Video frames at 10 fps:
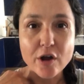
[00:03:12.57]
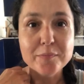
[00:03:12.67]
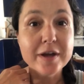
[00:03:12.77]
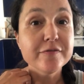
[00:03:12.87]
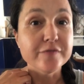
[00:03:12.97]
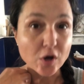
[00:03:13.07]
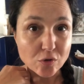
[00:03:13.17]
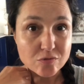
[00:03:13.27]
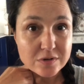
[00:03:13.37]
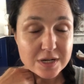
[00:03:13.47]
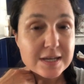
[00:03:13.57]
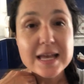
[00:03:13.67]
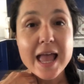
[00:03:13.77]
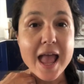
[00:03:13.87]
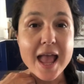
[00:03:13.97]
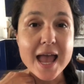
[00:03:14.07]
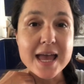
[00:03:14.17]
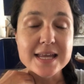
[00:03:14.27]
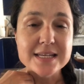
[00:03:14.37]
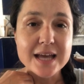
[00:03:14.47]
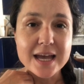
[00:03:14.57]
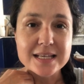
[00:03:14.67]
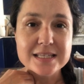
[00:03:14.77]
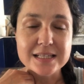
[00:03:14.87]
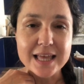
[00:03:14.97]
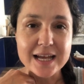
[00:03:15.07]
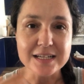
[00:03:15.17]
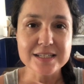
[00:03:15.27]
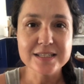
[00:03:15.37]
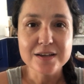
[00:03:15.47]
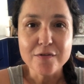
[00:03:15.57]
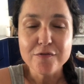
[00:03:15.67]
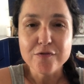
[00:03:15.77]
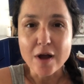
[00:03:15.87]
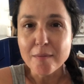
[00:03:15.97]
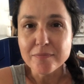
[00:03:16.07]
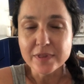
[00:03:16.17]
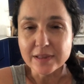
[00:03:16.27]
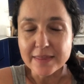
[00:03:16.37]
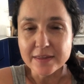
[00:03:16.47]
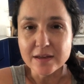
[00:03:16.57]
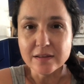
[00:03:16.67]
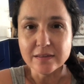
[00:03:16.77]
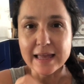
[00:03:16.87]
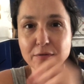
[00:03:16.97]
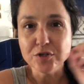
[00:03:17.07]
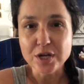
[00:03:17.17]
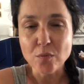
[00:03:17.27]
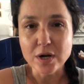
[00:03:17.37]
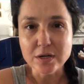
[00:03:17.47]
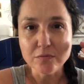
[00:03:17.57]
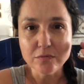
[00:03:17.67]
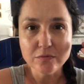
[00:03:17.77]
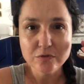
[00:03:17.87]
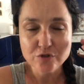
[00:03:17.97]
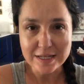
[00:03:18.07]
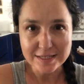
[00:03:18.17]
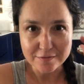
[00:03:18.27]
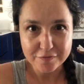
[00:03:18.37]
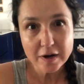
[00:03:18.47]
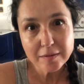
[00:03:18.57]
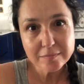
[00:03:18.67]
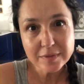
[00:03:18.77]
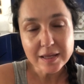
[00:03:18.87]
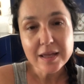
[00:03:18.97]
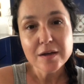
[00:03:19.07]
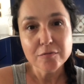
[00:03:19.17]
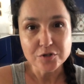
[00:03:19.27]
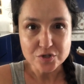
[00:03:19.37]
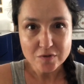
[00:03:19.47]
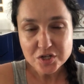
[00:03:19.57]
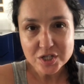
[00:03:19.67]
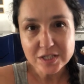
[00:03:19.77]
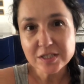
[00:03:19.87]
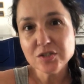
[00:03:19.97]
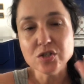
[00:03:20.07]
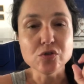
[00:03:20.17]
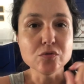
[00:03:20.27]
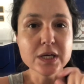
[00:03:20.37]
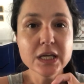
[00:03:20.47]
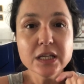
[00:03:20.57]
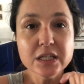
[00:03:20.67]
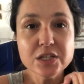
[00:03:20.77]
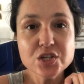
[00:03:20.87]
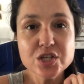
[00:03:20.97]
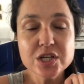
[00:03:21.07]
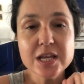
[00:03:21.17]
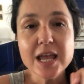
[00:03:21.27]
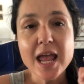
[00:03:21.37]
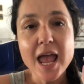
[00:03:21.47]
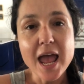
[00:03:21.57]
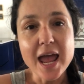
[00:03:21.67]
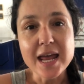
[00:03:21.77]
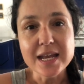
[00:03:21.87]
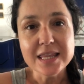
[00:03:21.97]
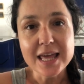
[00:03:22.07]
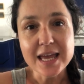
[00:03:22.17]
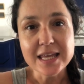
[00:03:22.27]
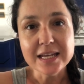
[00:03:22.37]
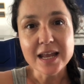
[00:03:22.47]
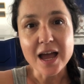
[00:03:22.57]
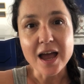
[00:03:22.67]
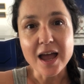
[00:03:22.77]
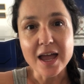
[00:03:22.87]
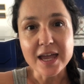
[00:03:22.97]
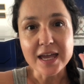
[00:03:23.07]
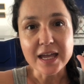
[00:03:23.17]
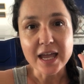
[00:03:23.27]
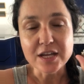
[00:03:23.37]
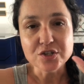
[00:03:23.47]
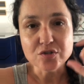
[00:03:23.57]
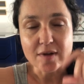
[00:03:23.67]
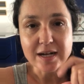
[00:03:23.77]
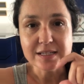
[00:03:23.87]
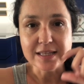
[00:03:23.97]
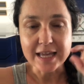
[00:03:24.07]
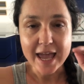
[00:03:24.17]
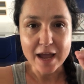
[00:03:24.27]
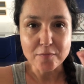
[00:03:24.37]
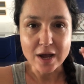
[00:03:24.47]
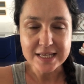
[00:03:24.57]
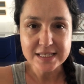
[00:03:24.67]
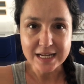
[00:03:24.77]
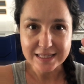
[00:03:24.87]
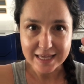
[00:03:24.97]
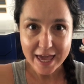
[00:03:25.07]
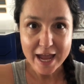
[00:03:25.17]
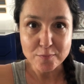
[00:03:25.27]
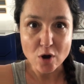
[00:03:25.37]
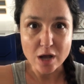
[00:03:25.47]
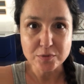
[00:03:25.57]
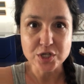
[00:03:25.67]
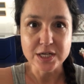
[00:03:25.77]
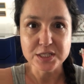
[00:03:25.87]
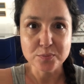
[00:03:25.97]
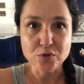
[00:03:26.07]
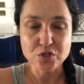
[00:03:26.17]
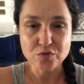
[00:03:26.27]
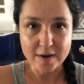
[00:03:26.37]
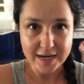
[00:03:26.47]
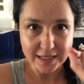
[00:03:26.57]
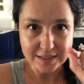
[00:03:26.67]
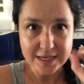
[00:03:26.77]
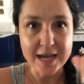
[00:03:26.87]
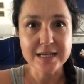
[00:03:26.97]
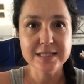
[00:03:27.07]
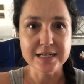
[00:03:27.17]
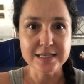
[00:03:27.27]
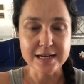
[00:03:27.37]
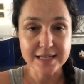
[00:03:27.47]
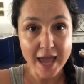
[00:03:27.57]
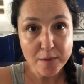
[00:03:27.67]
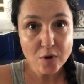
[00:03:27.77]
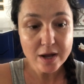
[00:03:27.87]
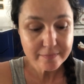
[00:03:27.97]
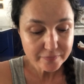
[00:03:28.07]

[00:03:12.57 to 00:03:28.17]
my phone, and I select from the language I want to translate from, which is Russian, to English. And then I can direct the camera. I select the camera option as opposed to writing in text. I select camera,